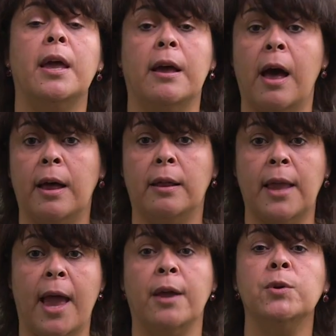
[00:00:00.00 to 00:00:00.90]

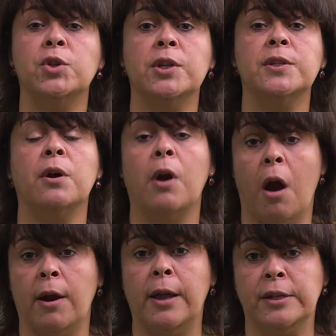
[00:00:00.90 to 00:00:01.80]
languages or
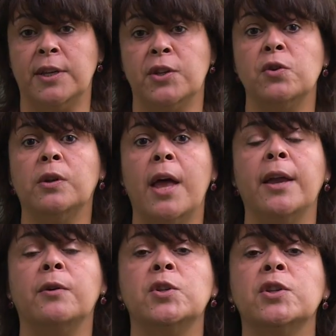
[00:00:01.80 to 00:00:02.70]
our ancestral
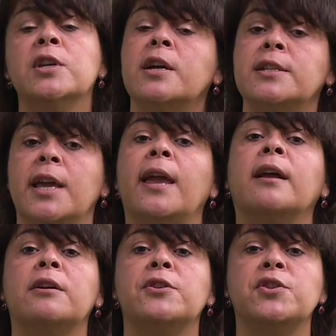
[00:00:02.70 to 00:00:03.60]
languages to
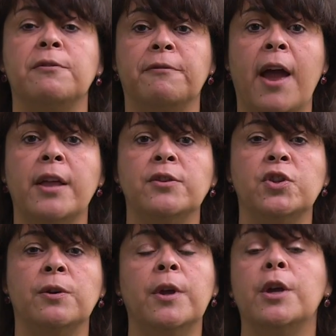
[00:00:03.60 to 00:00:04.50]
English and French,